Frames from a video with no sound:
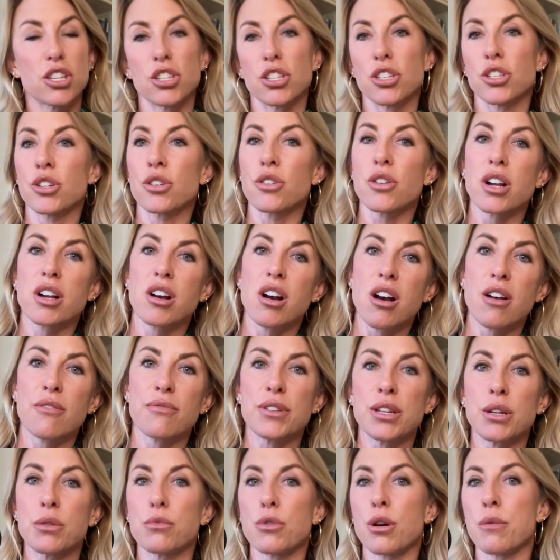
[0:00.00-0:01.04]
you're a
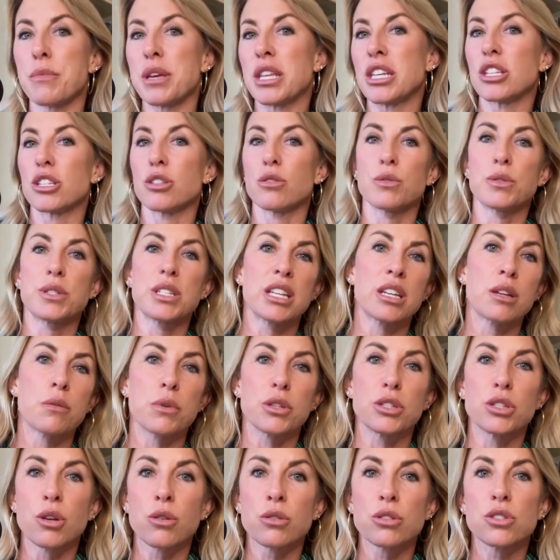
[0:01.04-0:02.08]
confident woman, you did it
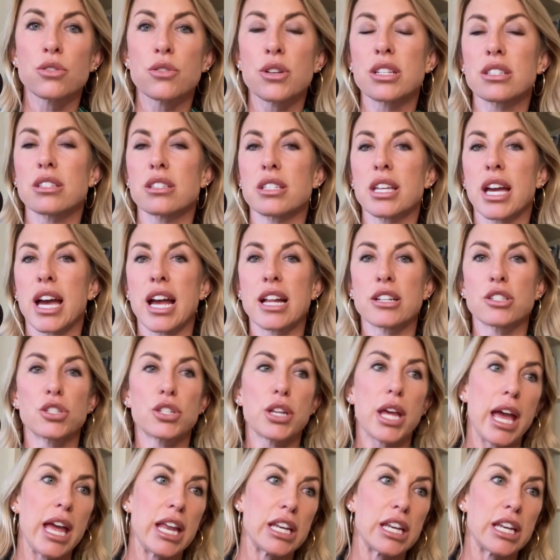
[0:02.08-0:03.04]
with no strings attached,